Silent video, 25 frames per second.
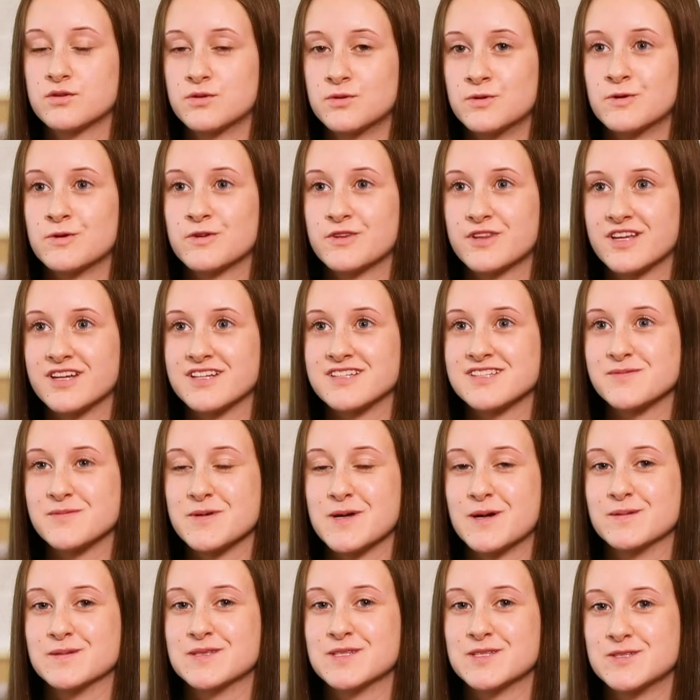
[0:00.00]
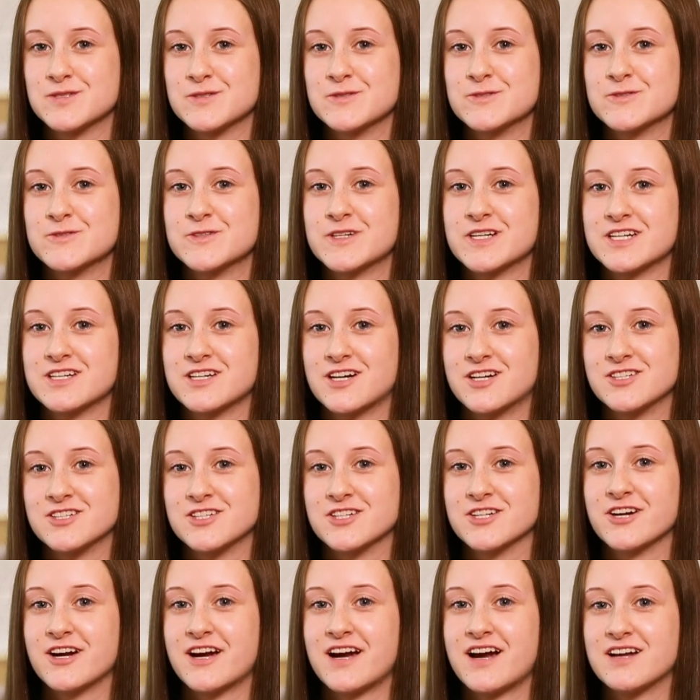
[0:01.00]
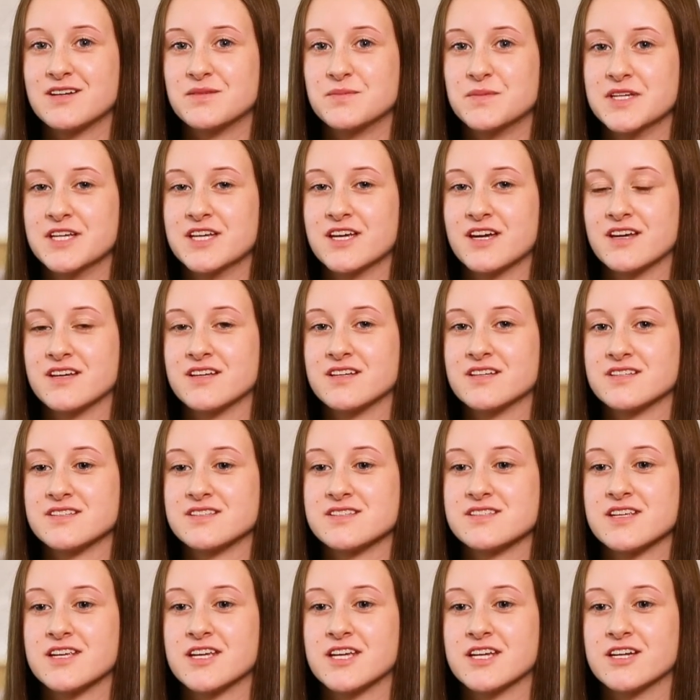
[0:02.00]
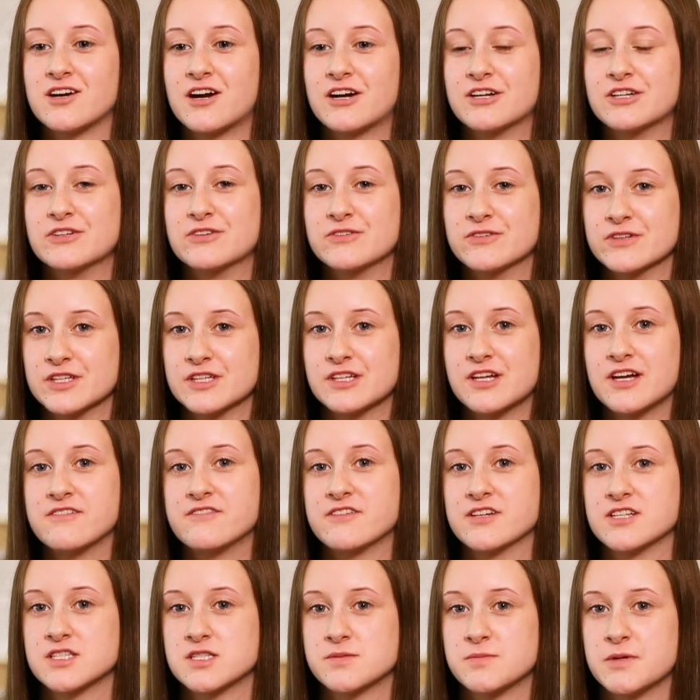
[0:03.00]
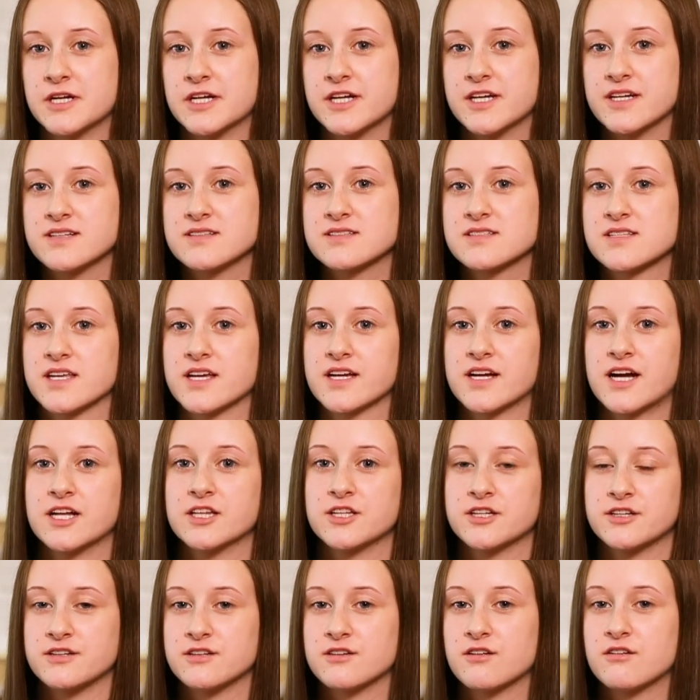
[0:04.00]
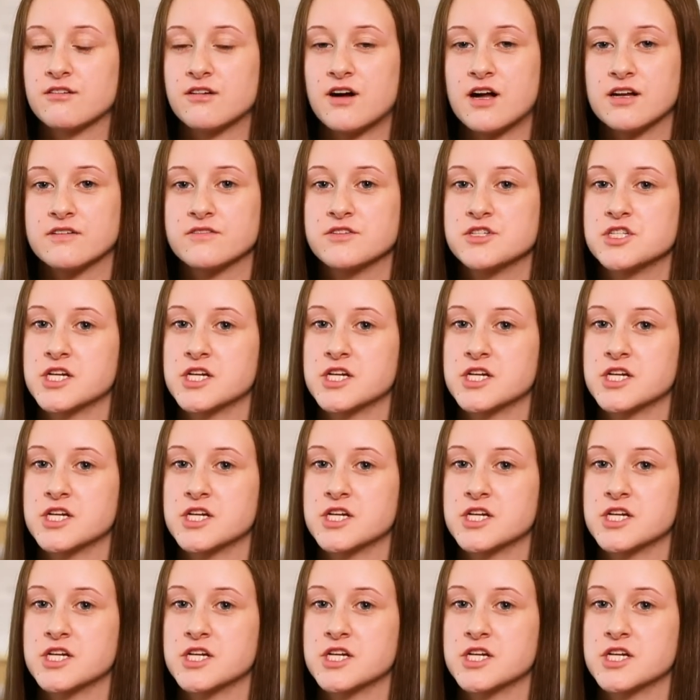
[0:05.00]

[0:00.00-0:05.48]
cool thing to be able to do in undergrad because it got you real life experience. Like I learned a lot of